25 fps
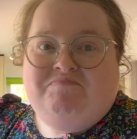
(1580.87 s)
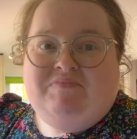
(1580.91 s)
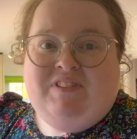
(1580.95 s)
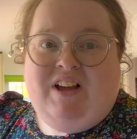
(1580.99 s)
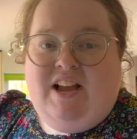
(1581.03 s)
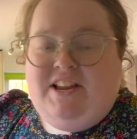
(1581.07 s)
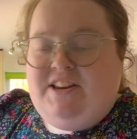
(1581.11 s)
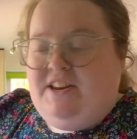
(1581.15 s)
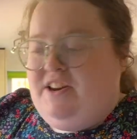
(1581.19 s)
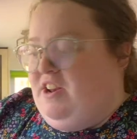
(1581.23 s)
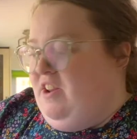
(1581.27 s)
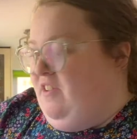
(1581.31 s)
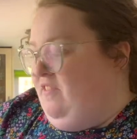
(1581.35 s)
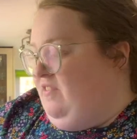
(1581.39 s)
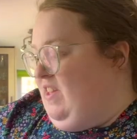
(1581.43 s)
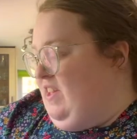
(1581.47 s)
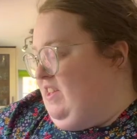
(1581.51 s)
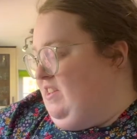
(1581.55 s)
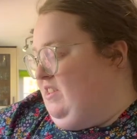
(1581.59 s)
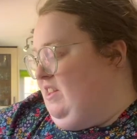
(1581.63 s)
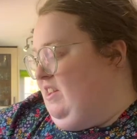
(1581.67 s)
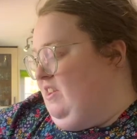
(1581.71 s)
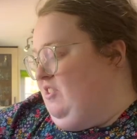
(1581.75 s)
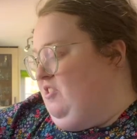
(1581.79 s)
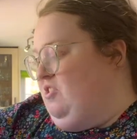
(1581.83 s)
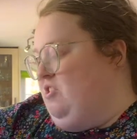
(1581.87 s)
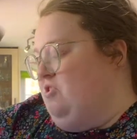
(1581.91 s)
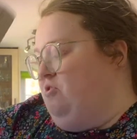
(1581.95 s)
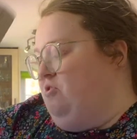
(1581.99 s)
I don't know if that's a good